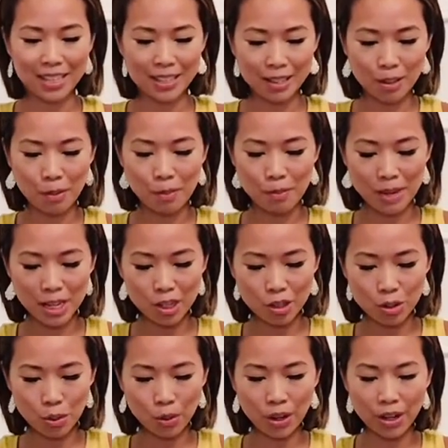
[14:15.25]
So make
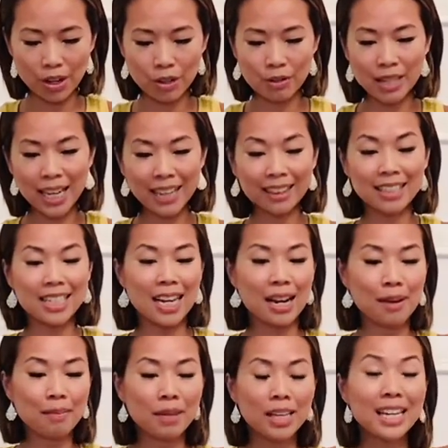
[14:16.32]
sure you take the
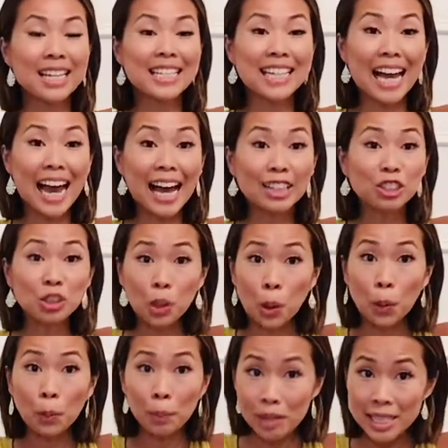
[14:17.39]
time to add your
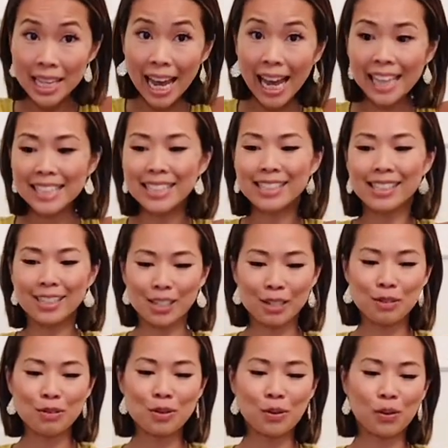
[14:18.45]
own pizzazz to
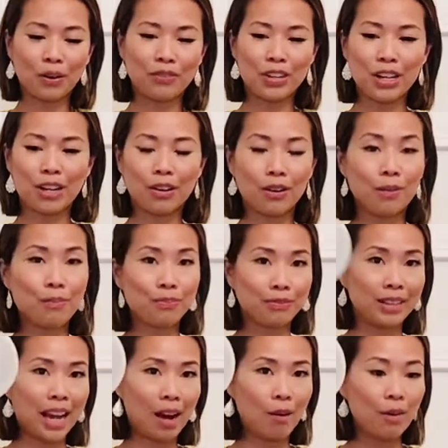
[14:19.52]
your vehicle.
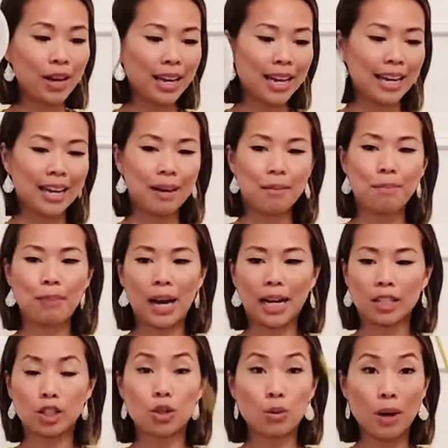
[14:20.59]
Now,
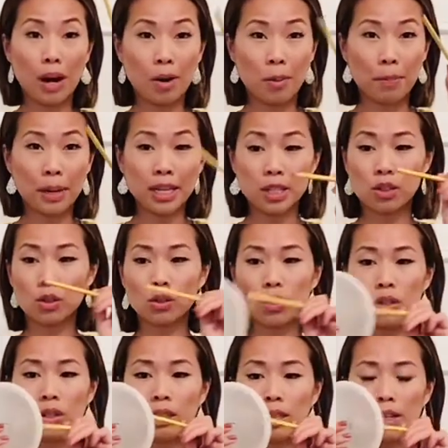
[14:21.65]
back to our
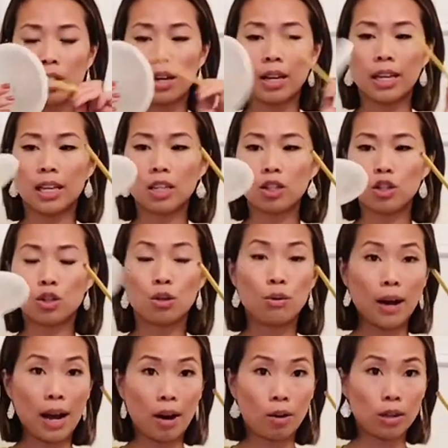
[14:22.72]
pencil
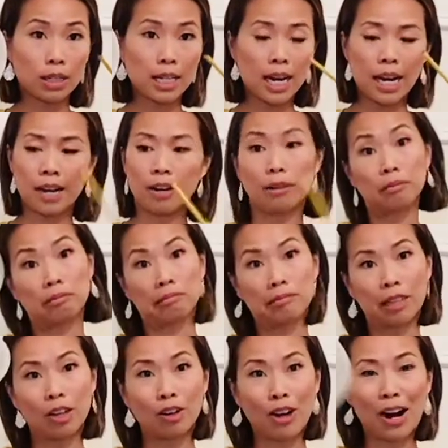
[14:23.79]
into our tire
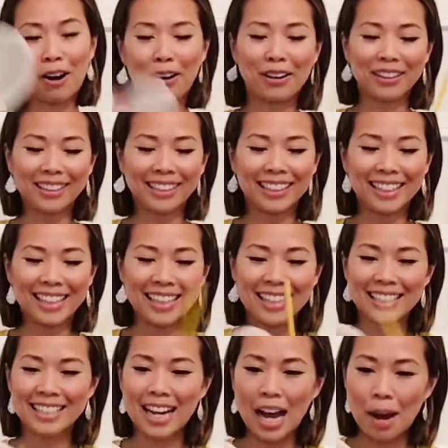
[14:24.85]
or our
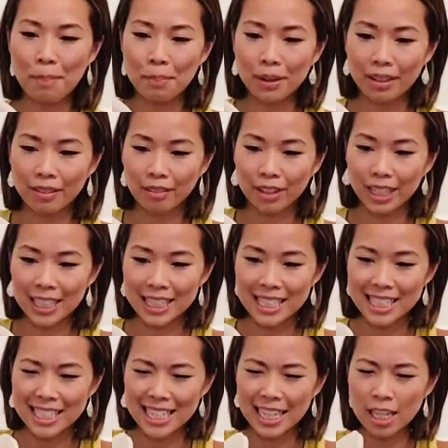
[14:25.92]
top. We're gonna
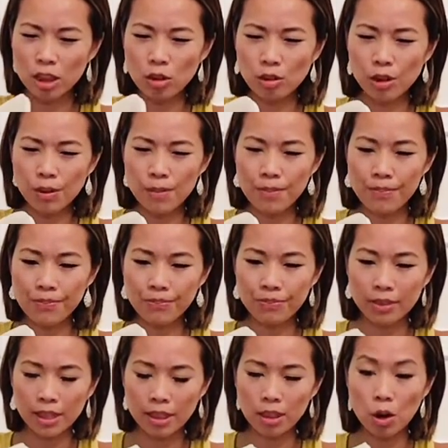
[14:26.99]
stick it through
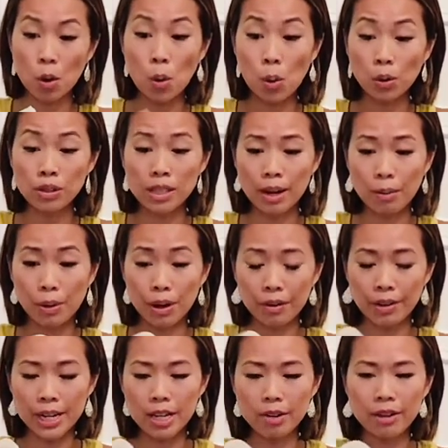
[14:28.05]
the holes that we
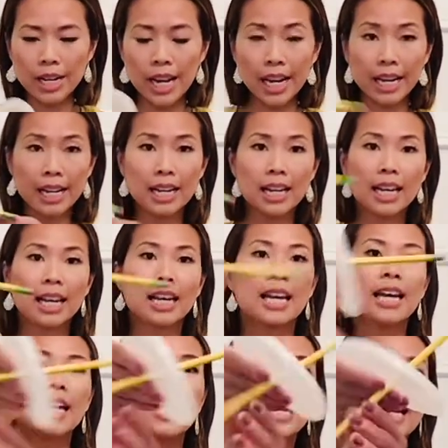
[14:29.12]
already created
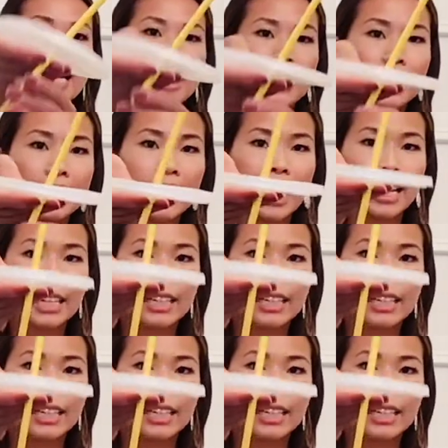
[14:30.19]
and slide